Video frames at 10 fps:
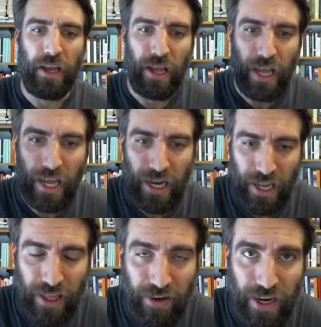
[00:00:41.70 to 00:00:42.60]
in
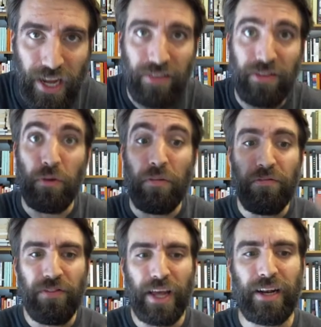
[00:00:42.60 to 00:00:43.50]
either case, it
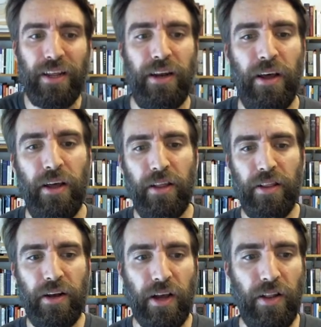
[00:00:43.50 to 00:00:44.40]
reflected the
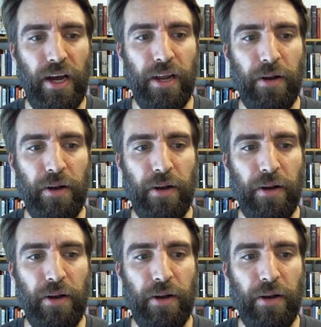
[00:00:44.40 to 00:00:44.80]
decline.